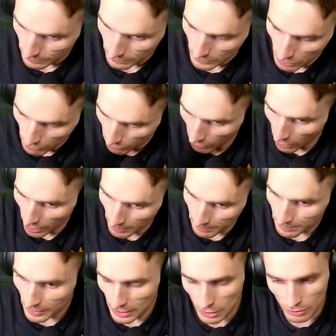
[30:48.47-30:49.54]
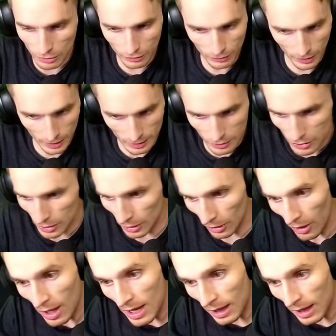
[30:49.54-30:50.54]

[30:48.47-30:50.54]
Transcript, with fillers: You farm and you just fucking chill.